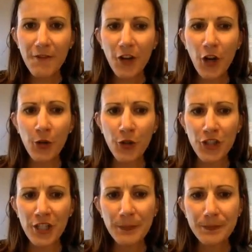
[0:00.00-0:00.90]
for
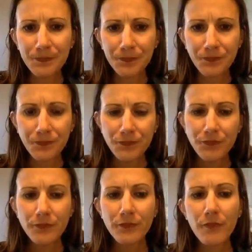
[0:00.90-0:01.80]
ownership.
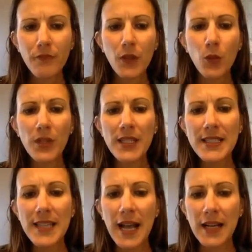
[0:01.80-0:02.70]
We
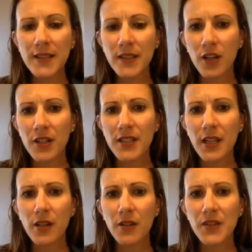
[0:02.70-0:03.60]
need to ask
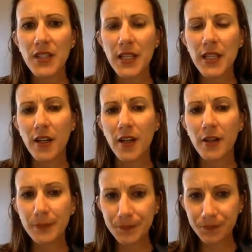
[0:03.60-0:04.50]
ourselves
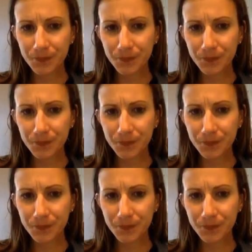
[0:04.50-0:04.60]
here,